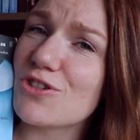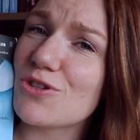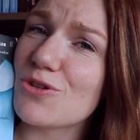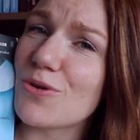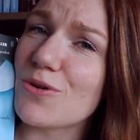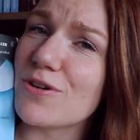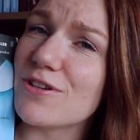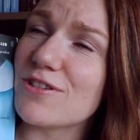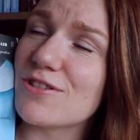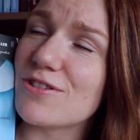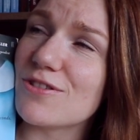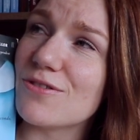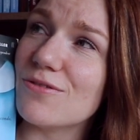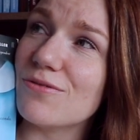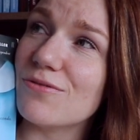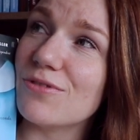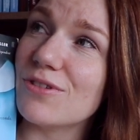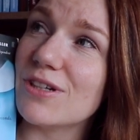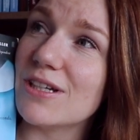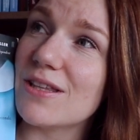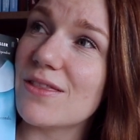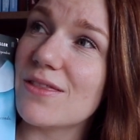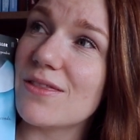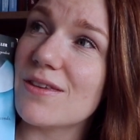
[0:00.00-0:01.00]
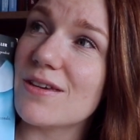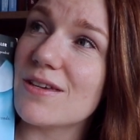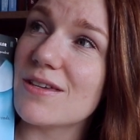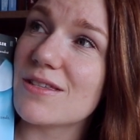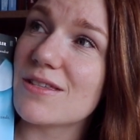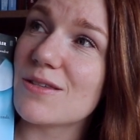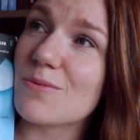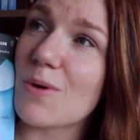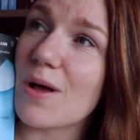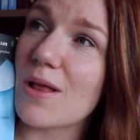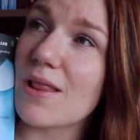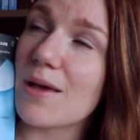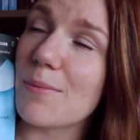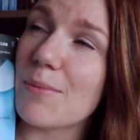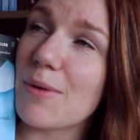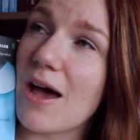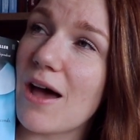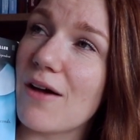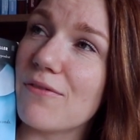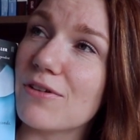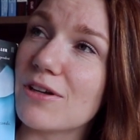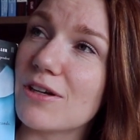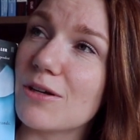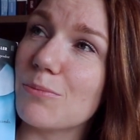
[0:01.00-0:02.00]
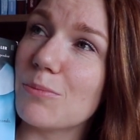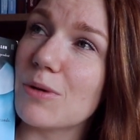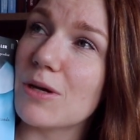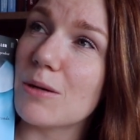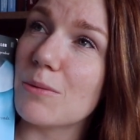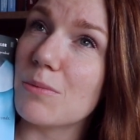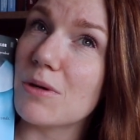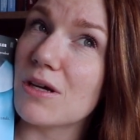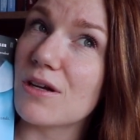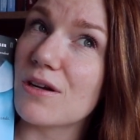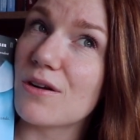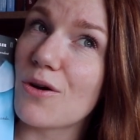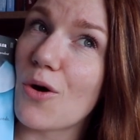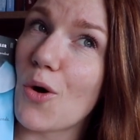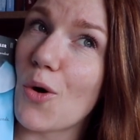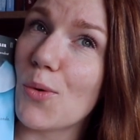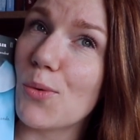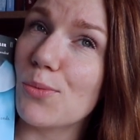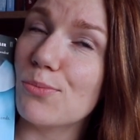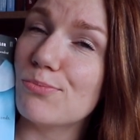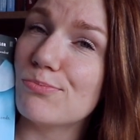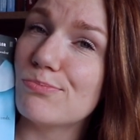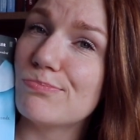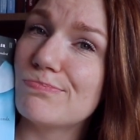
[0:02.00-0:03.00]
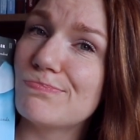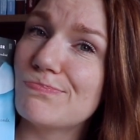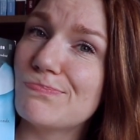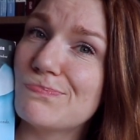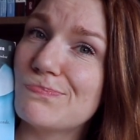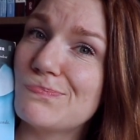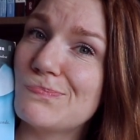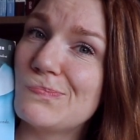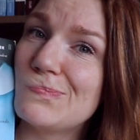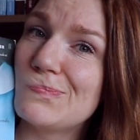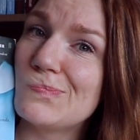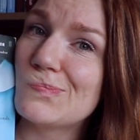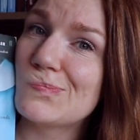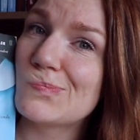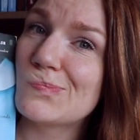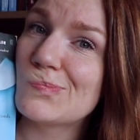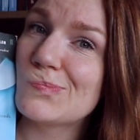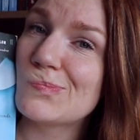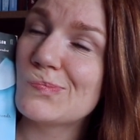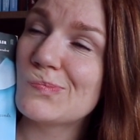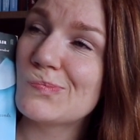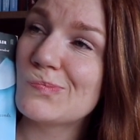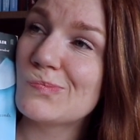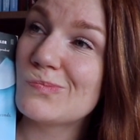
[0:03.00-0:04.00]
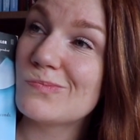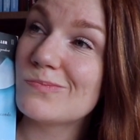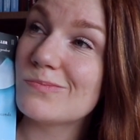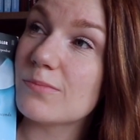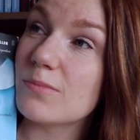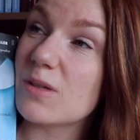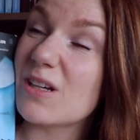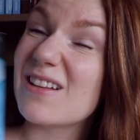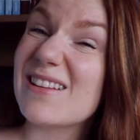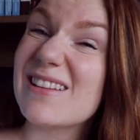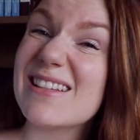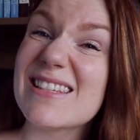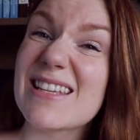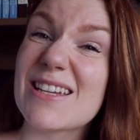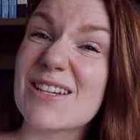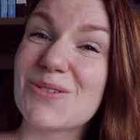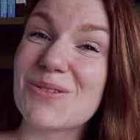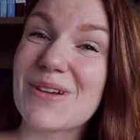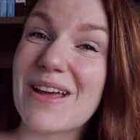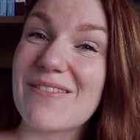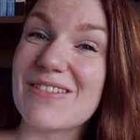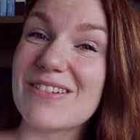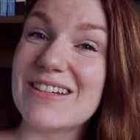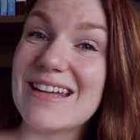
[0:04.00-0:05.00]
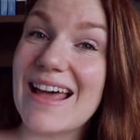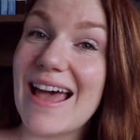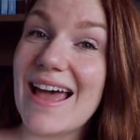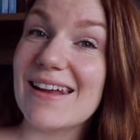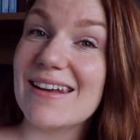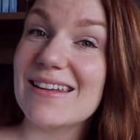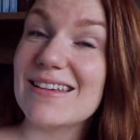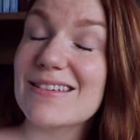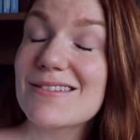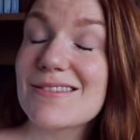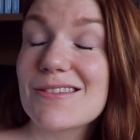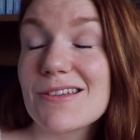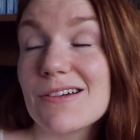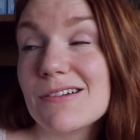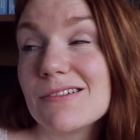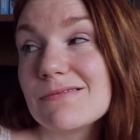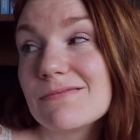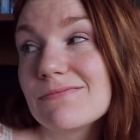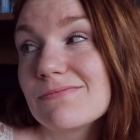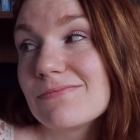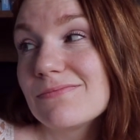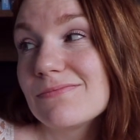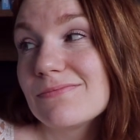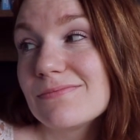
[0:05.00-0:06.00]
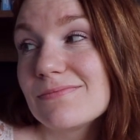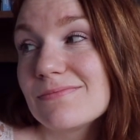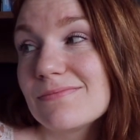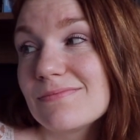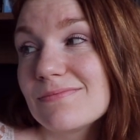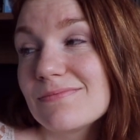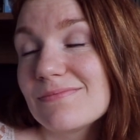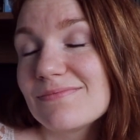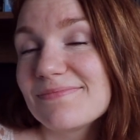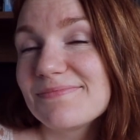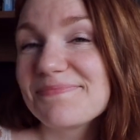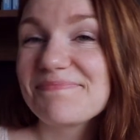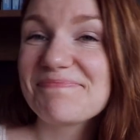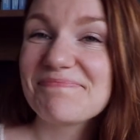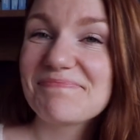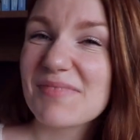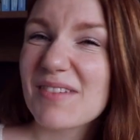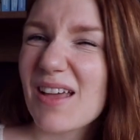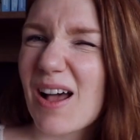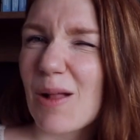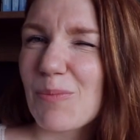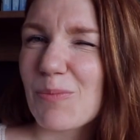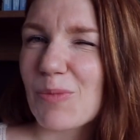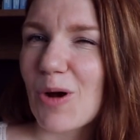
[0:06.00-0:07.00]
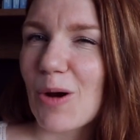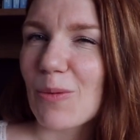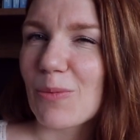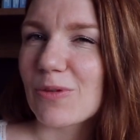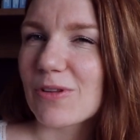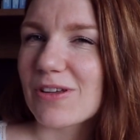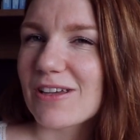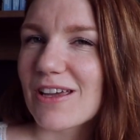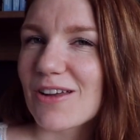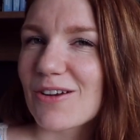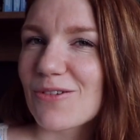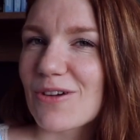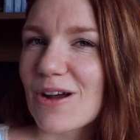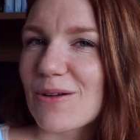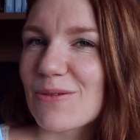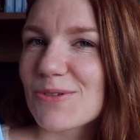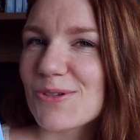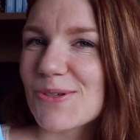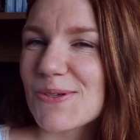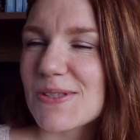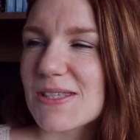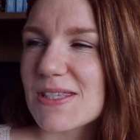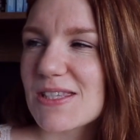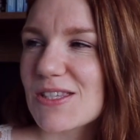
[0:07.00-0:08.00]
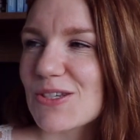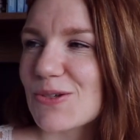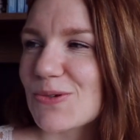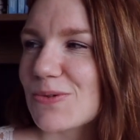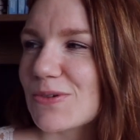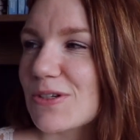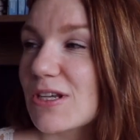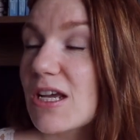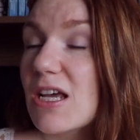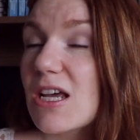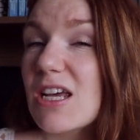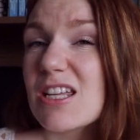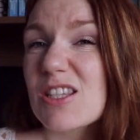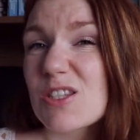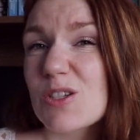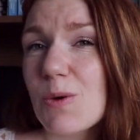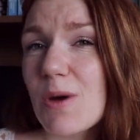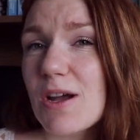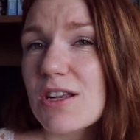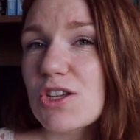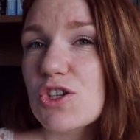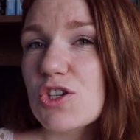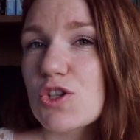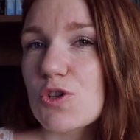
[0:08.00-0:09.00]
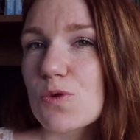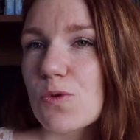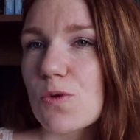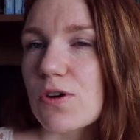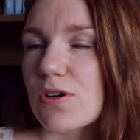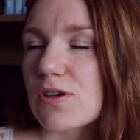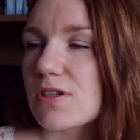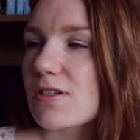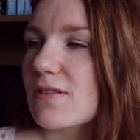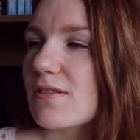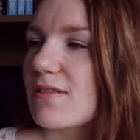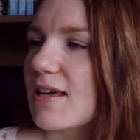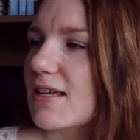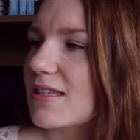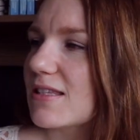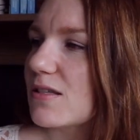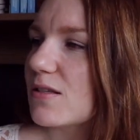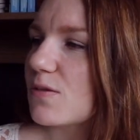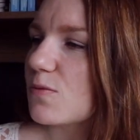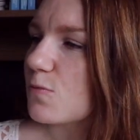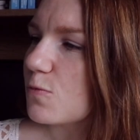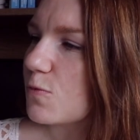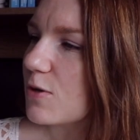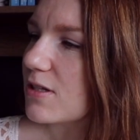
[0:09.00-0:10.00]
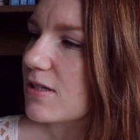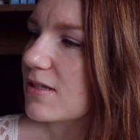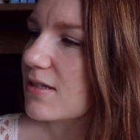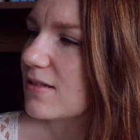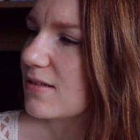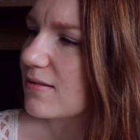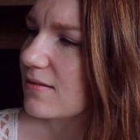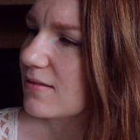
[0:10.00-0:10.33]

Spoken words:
choice to read this while I'm having a baby at home. But at least I don't have a nanny, so I'll probably get around to it soon. It's quite short. That's what